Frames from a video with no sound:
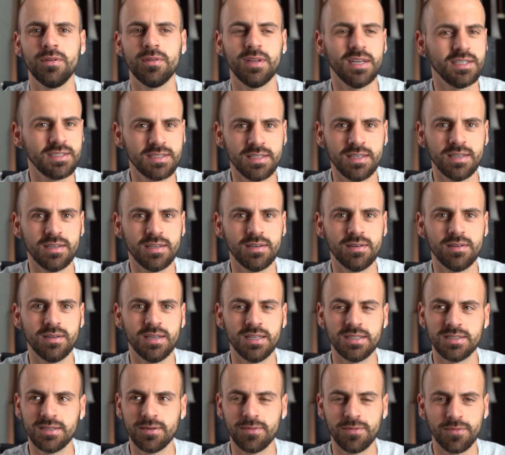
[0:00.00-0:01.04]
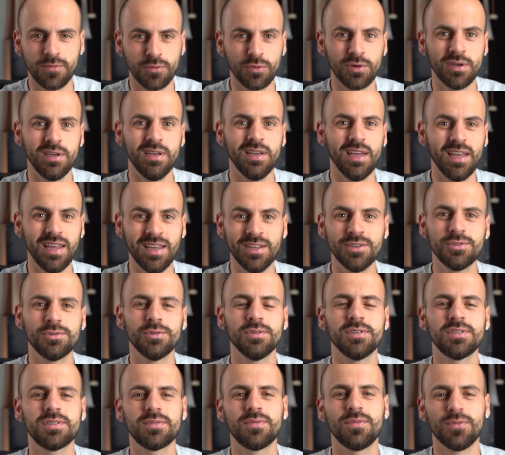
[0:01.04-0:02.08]
That's it. It's a free,
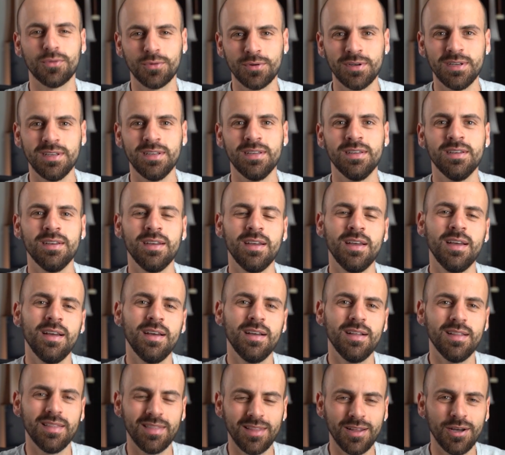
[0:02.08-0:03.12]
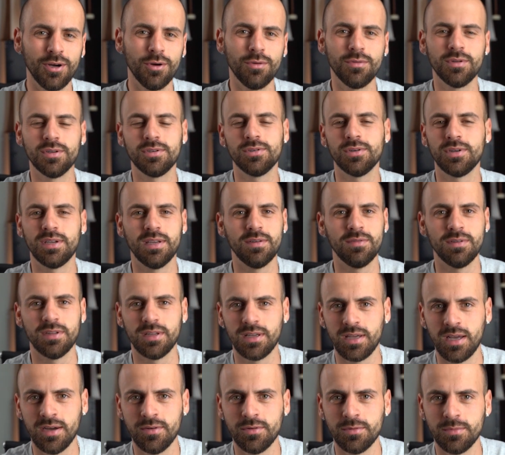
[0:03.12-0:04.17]
interest-free loan that you're giving the
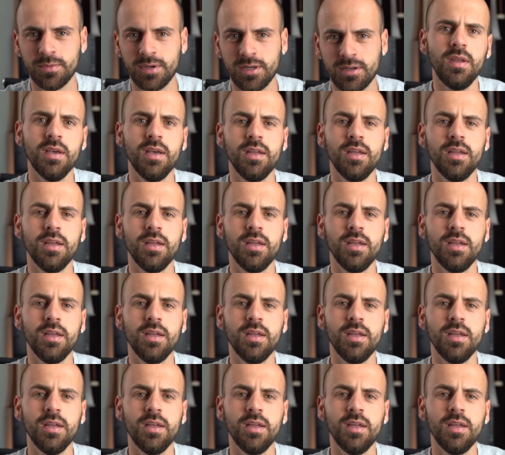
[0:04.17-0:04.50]
government.